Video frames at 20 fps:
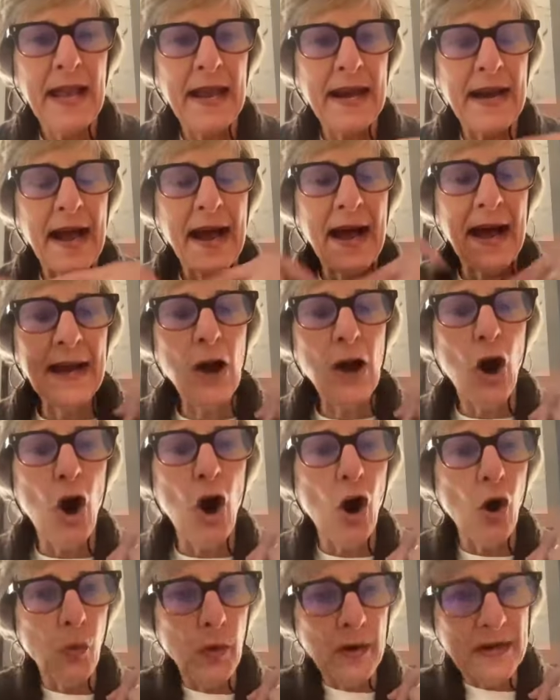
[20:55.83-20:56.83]
And I
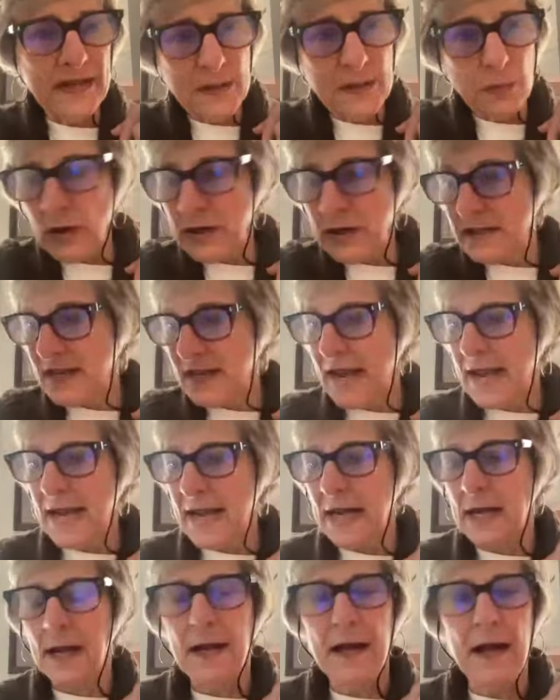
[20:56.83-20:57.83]
always would
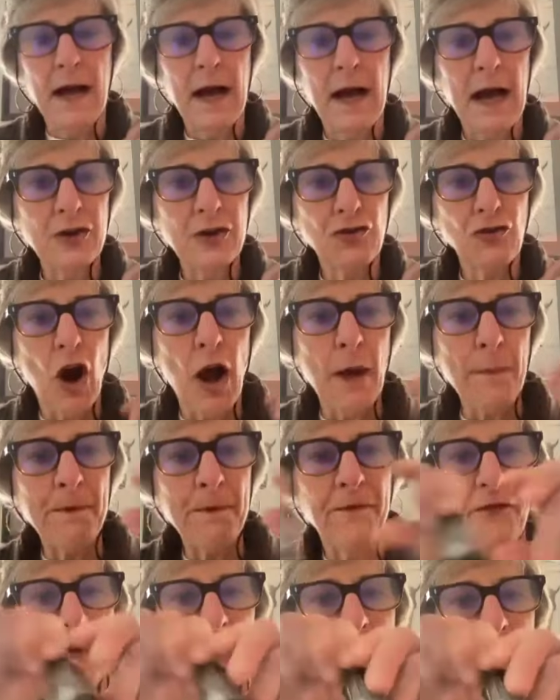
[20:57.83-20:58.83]
take a
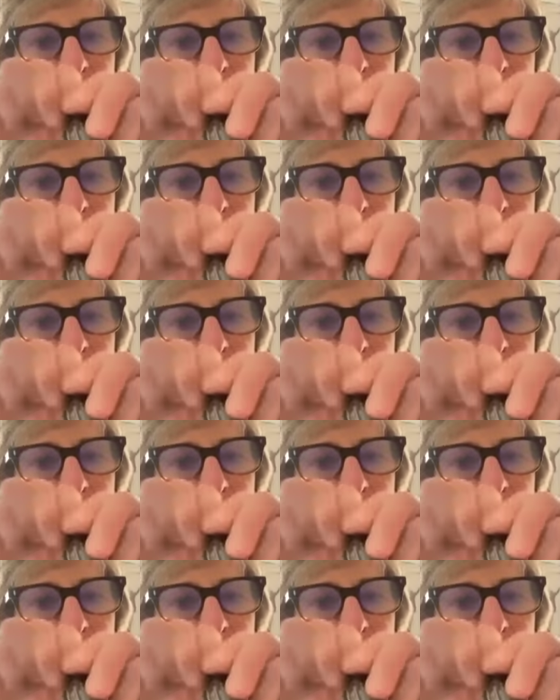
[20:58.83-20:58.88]
drop of